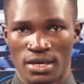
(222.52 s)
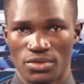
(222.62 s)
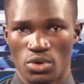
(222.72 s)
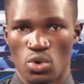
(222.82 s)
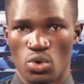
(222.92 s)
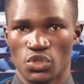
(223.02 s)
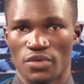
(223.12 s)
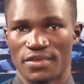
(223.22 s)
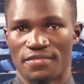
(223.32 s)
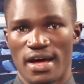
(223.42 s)
The cause
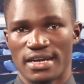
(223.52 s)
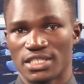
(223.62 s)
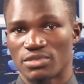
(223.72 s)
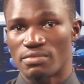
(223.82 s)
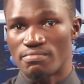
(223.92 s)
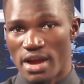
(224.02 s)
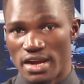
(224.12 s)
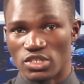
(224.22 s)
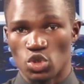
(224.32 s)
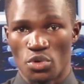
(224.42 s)
of the fires
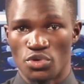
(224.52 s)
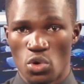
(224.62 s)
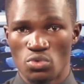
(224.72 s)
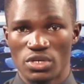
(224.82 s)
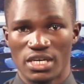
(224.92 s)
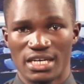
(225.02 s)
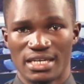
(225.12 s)
remains unknown,